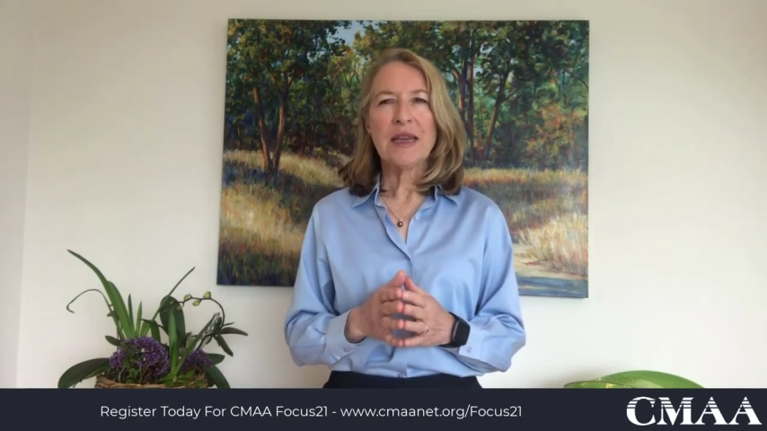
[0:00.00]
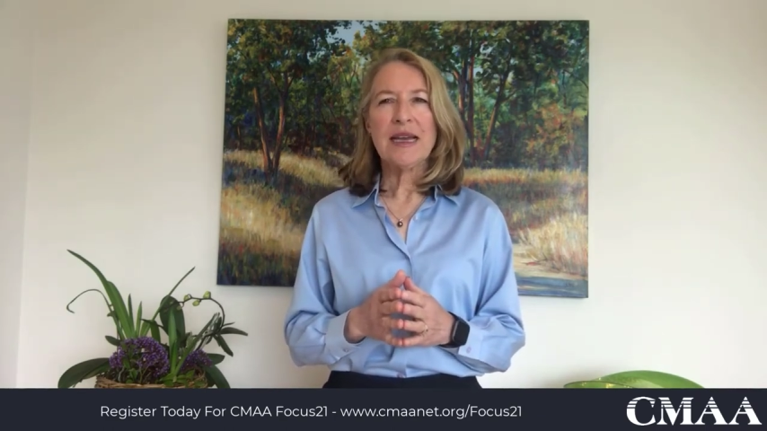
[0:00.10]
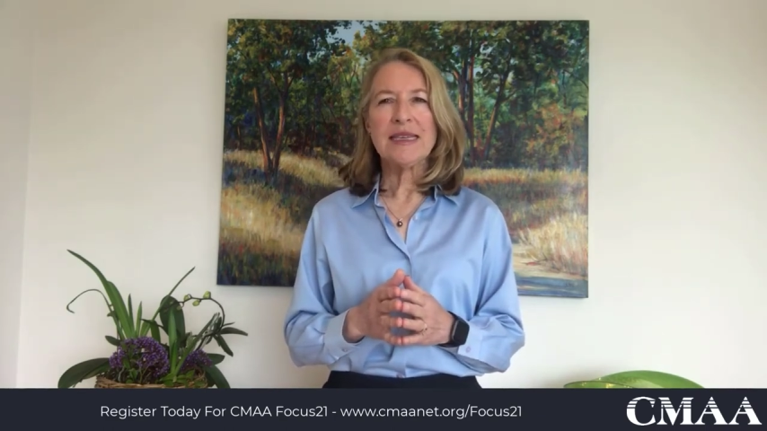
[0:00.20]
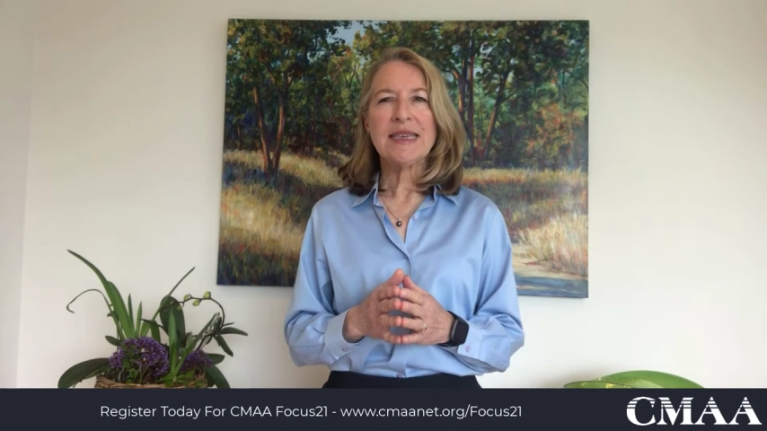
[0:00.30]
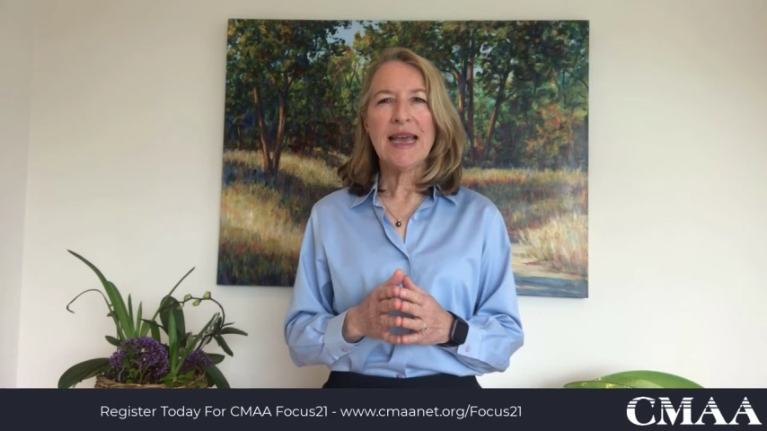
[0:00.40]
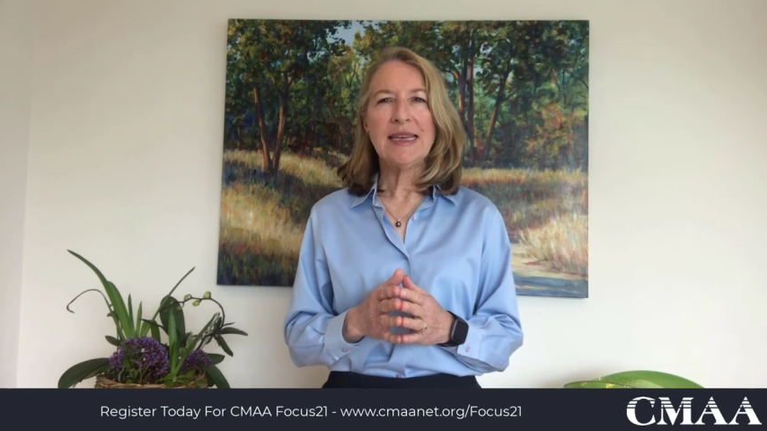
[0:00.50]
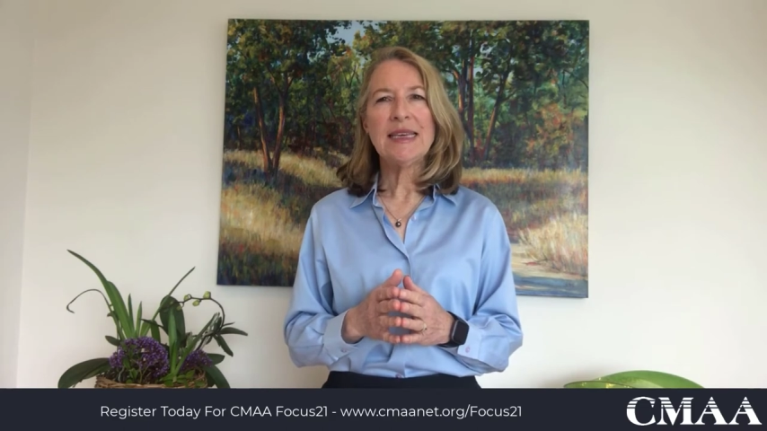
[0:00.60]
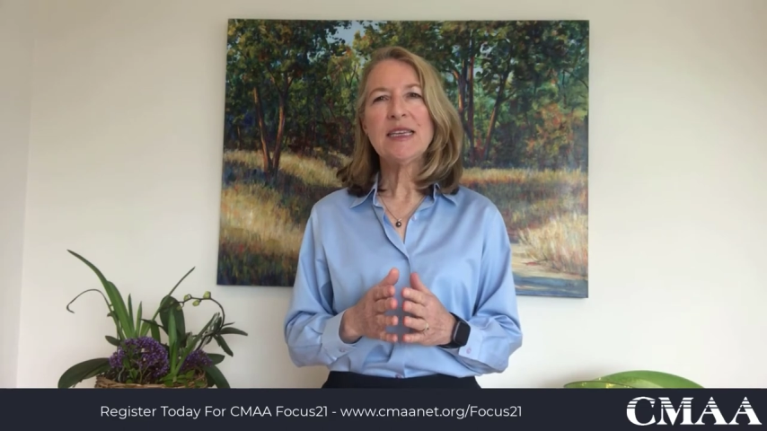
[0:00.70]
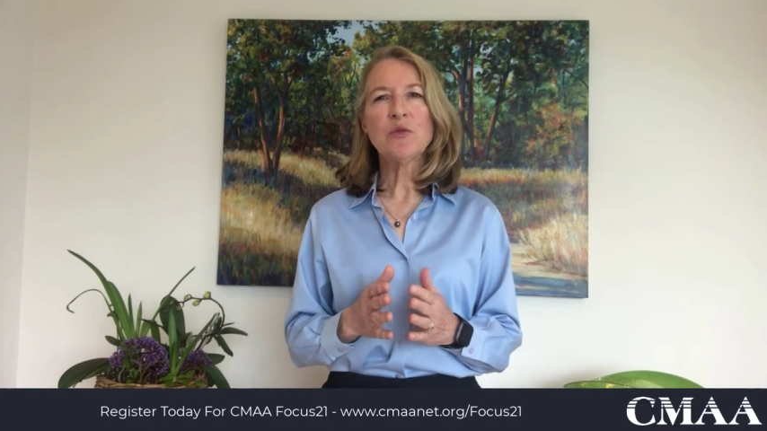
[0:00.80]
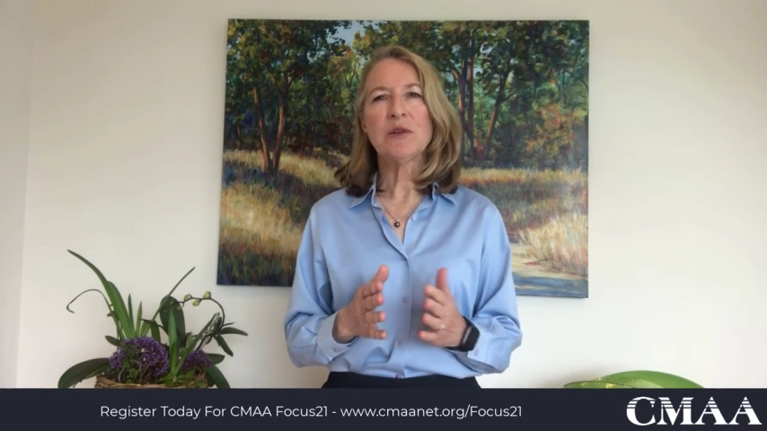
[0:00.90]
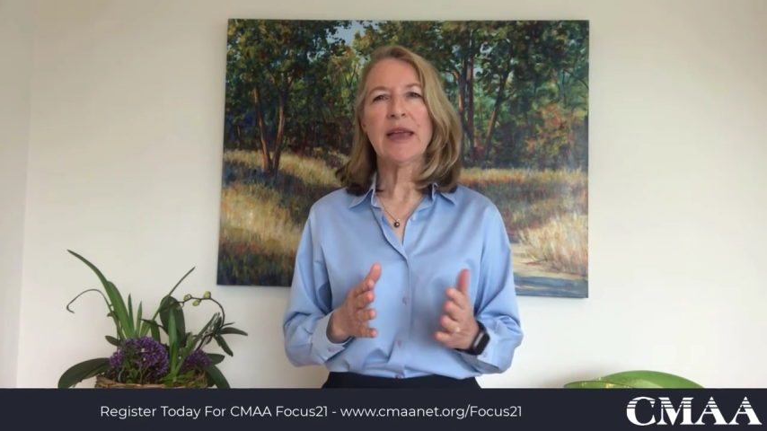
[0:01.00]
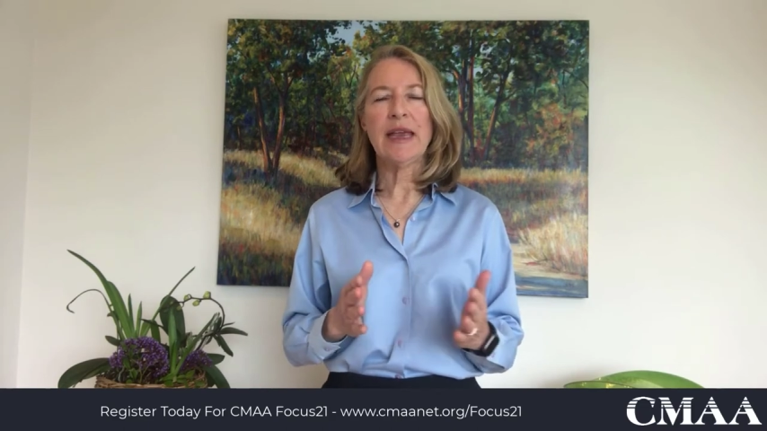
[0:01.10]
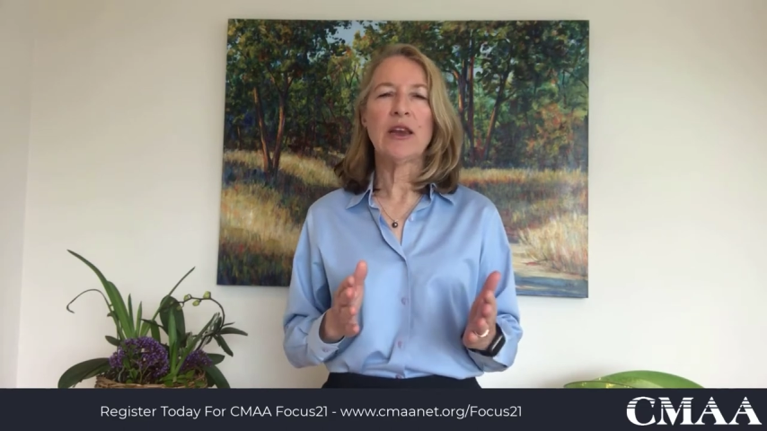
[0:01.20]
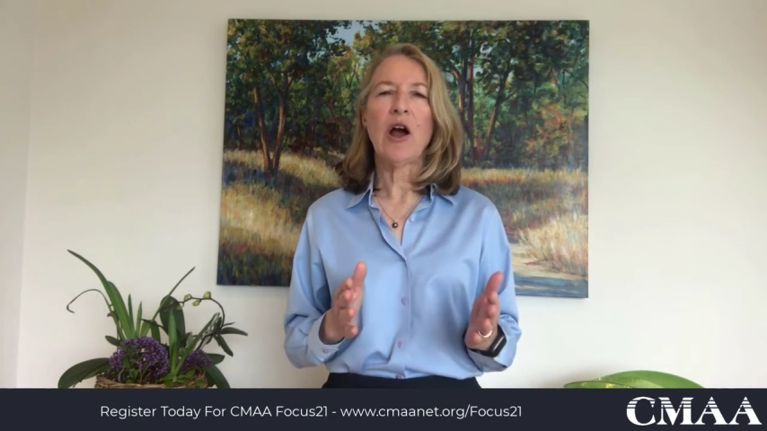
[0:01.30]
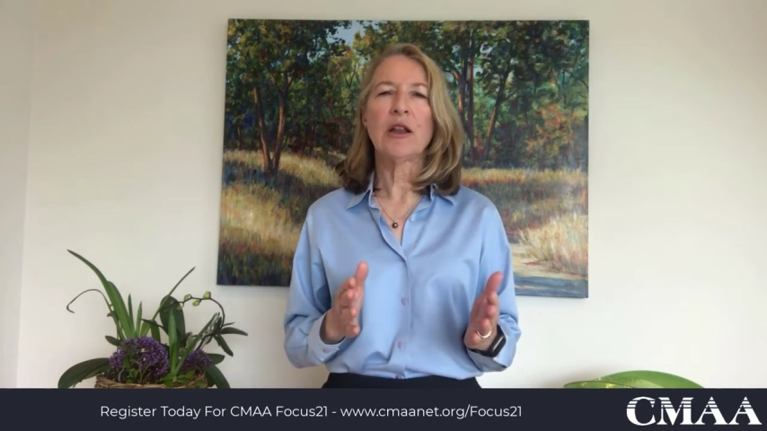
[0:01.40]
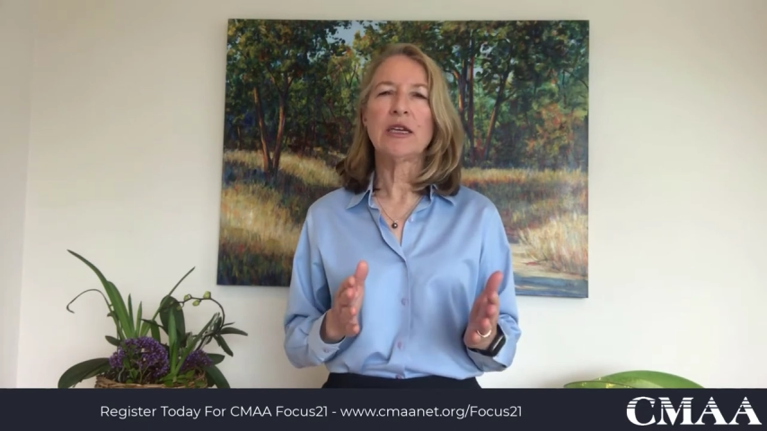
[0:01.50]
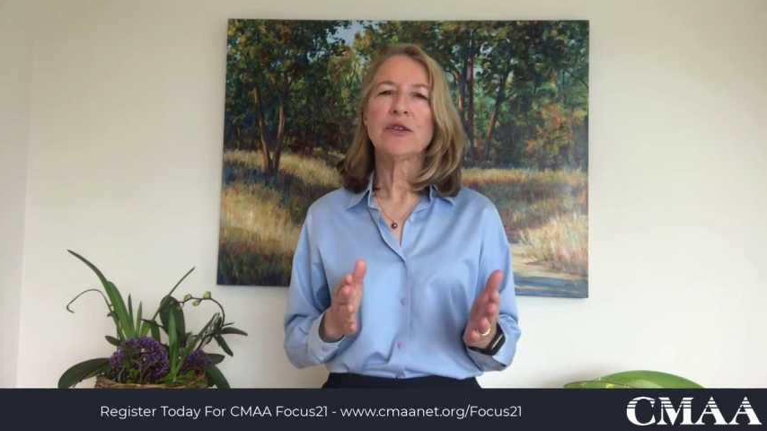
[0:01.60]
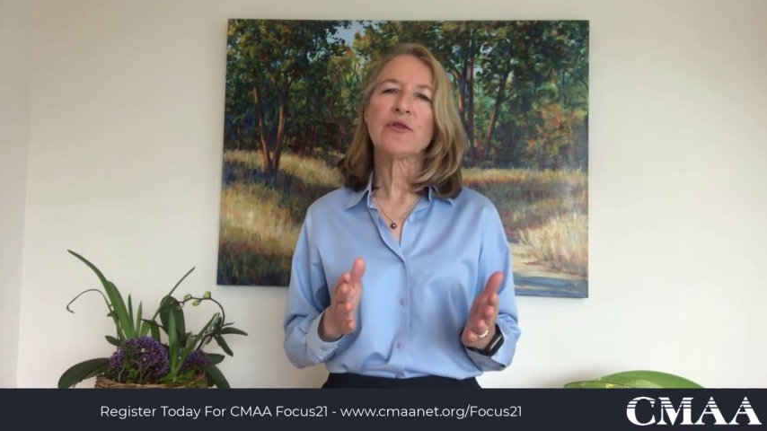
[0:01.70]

Attendees will gain knowledge